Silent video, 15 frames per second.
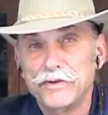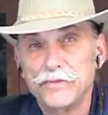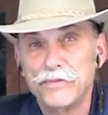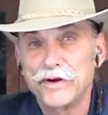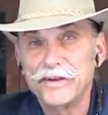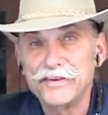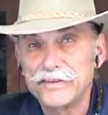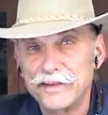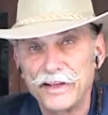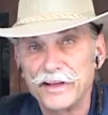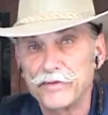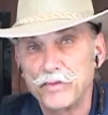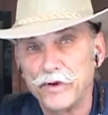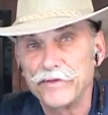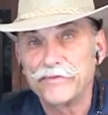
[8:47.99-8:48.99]
P0012,
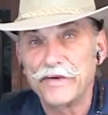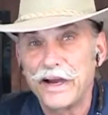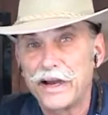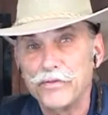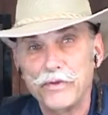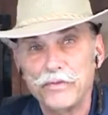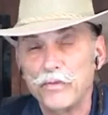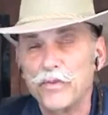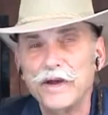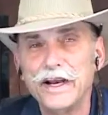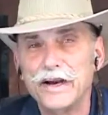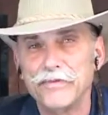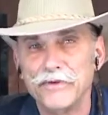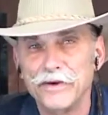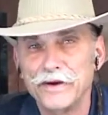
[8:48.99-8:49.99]
16, 15,
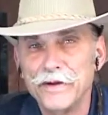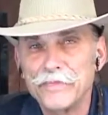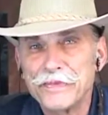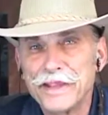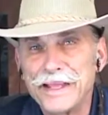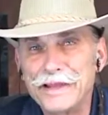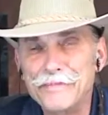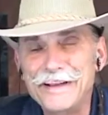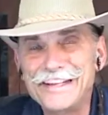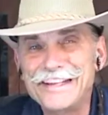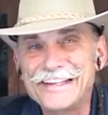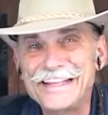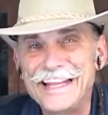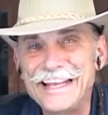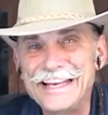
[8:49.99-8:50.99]
whatever, it means
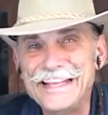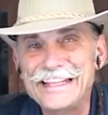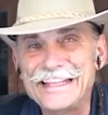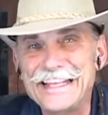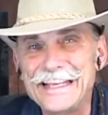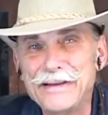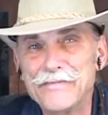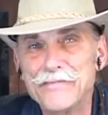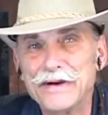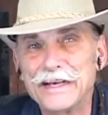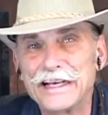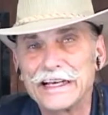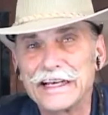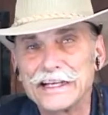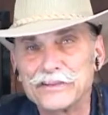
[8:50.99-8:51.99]
it's anything but
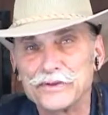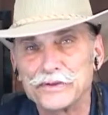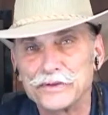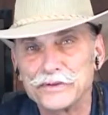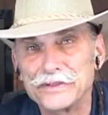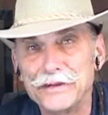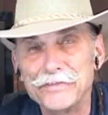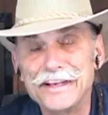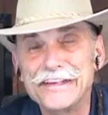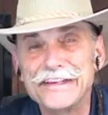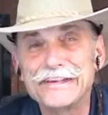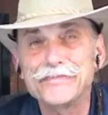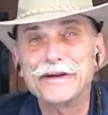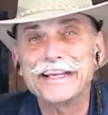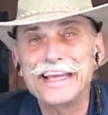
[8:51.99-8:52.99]
electrical. That means
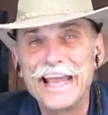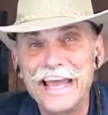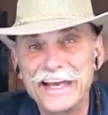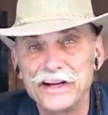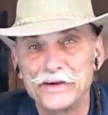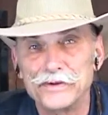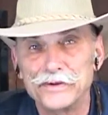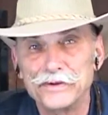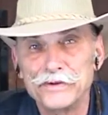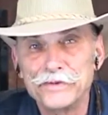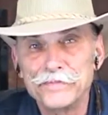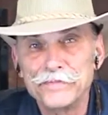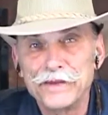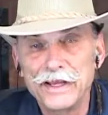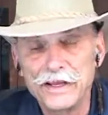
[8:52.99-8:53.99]
it's mechanical.
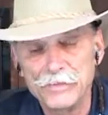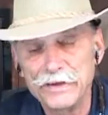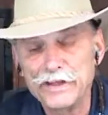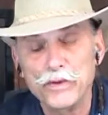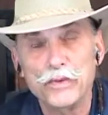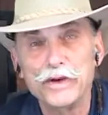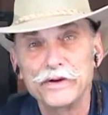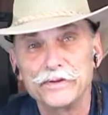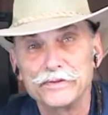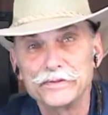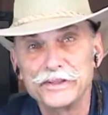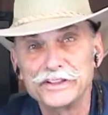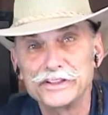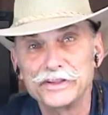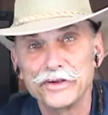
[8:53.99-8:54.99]
It could be the oil
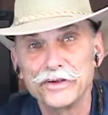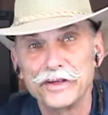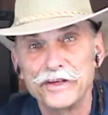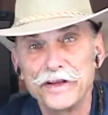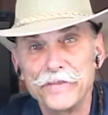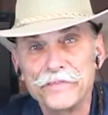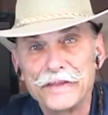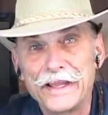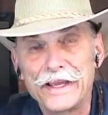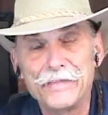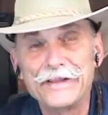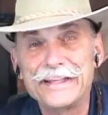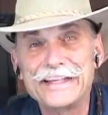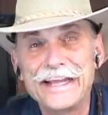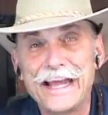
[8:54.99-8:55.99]
is dirty. It could
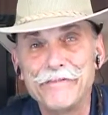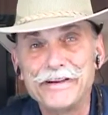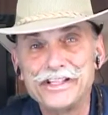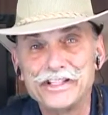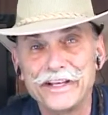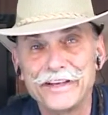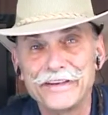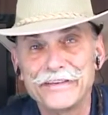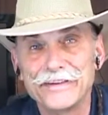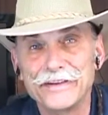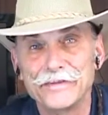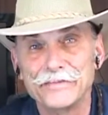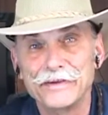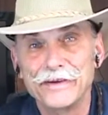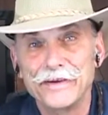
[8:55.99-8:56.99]
be the timing chain has
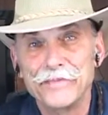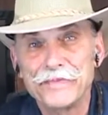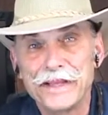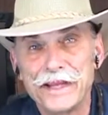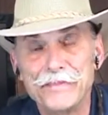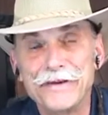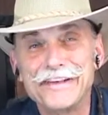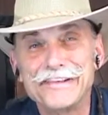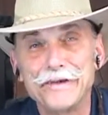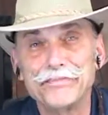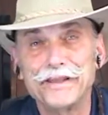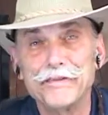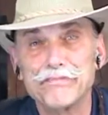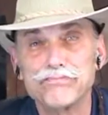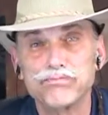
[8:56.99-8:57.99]
slipped. It could be
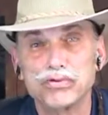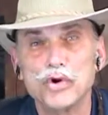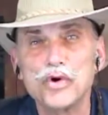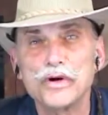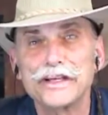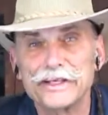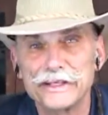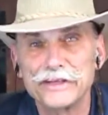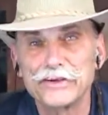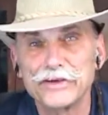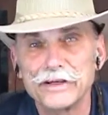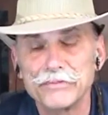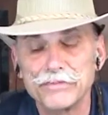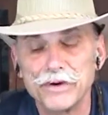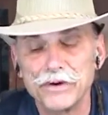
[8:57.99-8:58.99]
something broken,
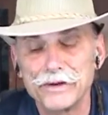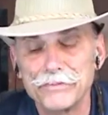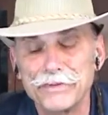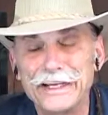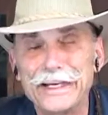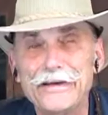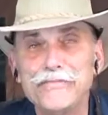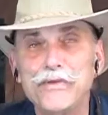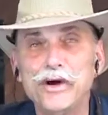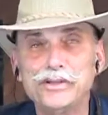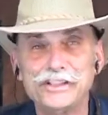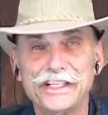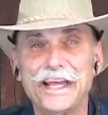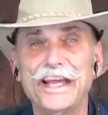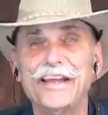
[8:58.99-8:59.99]
literally broken. But in
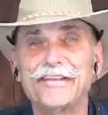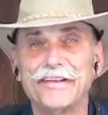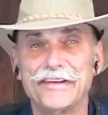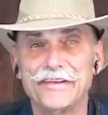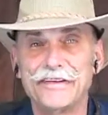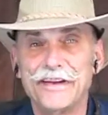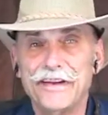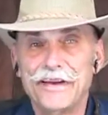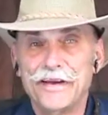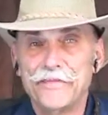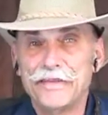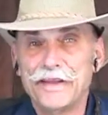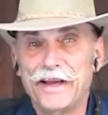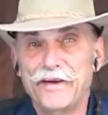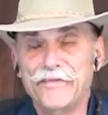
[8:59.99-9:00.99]
most cases,
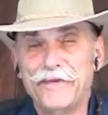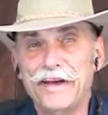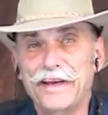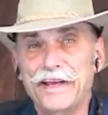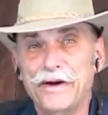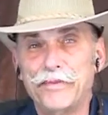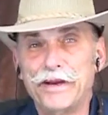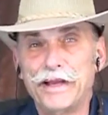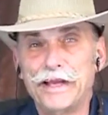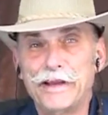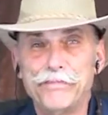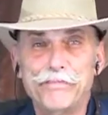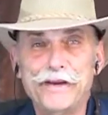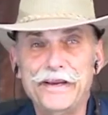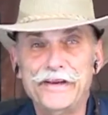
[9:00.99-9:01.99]
I found out when I
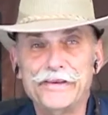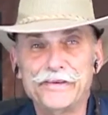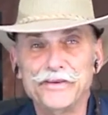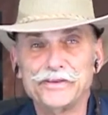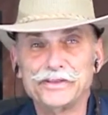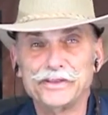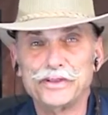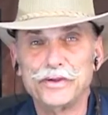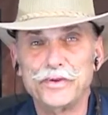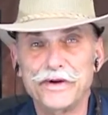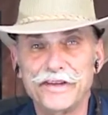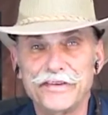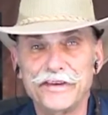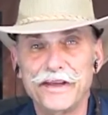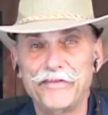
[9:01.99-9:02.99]
get a
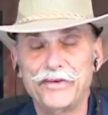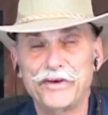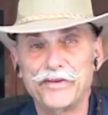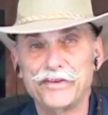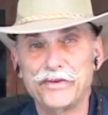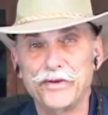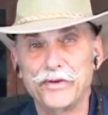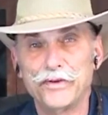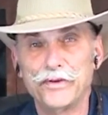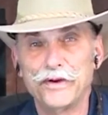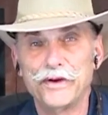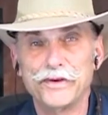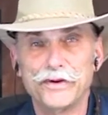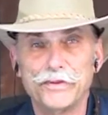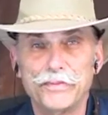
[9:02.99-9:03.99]
P0017 on
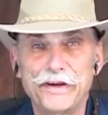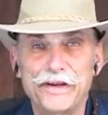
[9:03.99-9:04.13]
solenoids or a